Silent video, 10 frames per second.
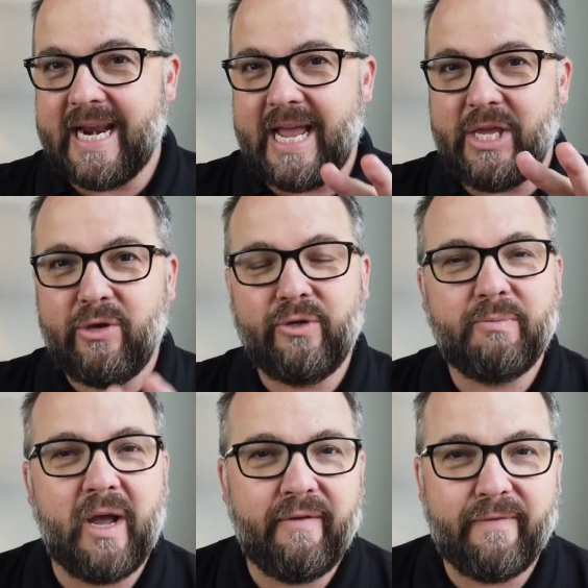Can I
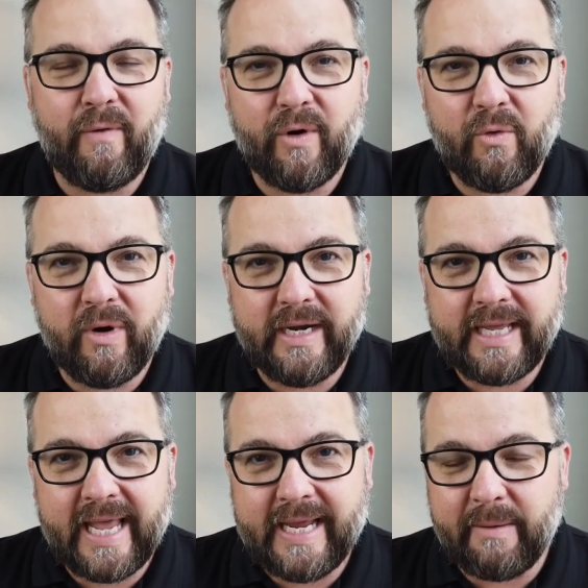use my
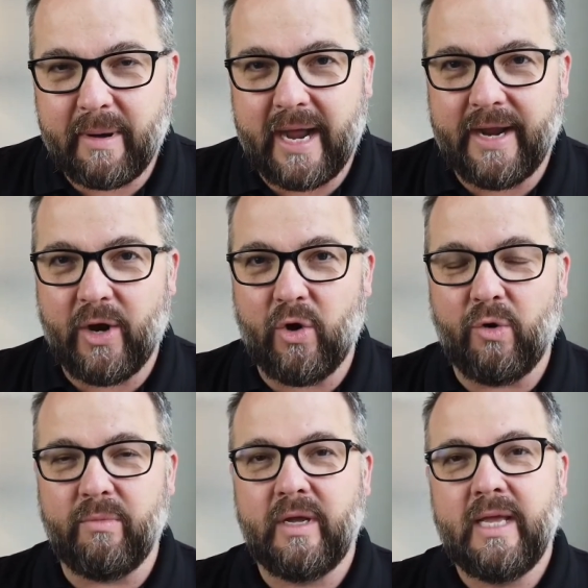401k to buy a
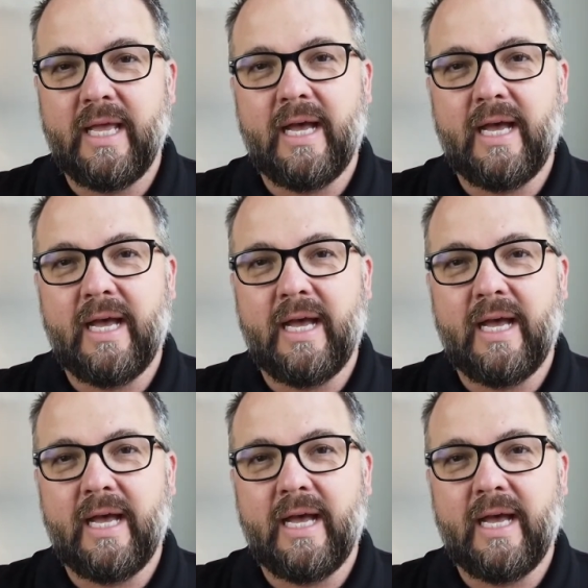home?